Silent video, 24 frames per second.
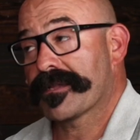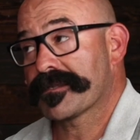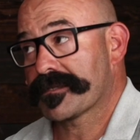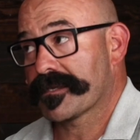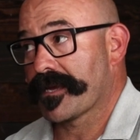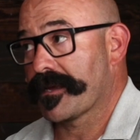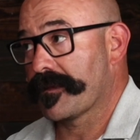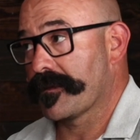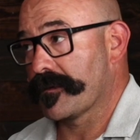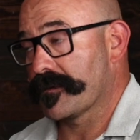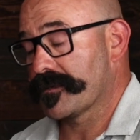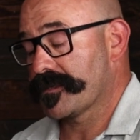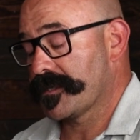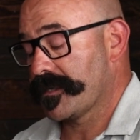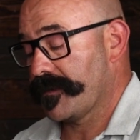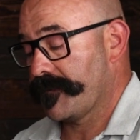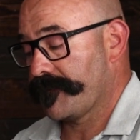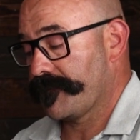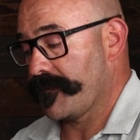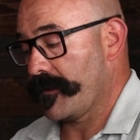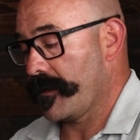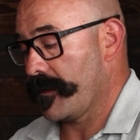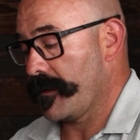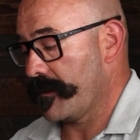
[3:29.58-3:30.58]
say, though,
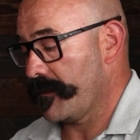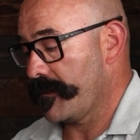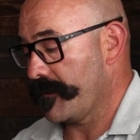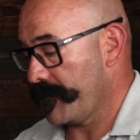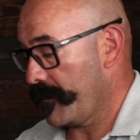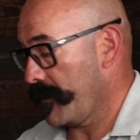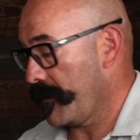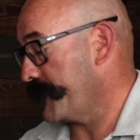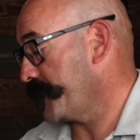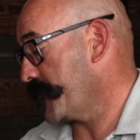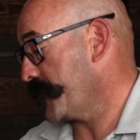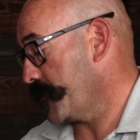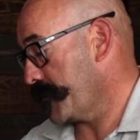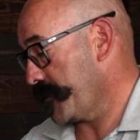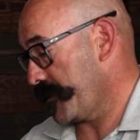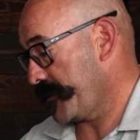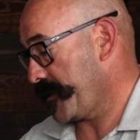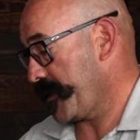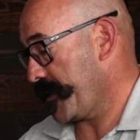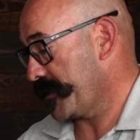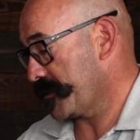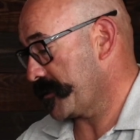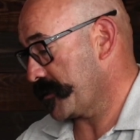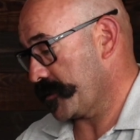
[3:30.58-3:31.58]
Chief, on a few of the
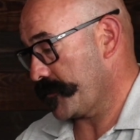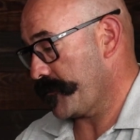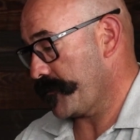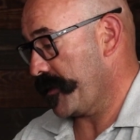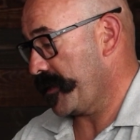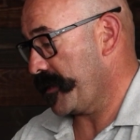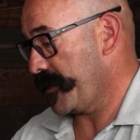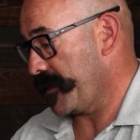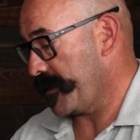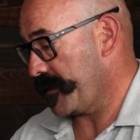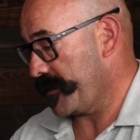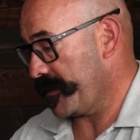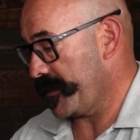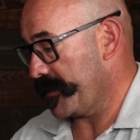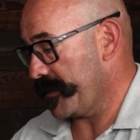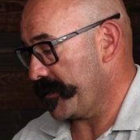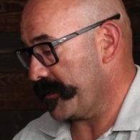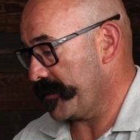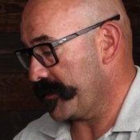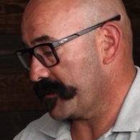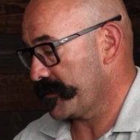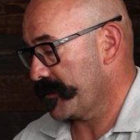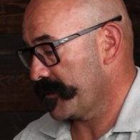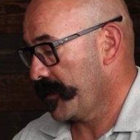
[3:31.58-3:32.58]
things just reading it
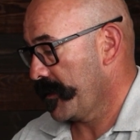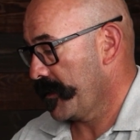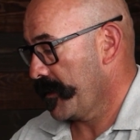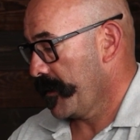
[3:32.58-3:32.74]
is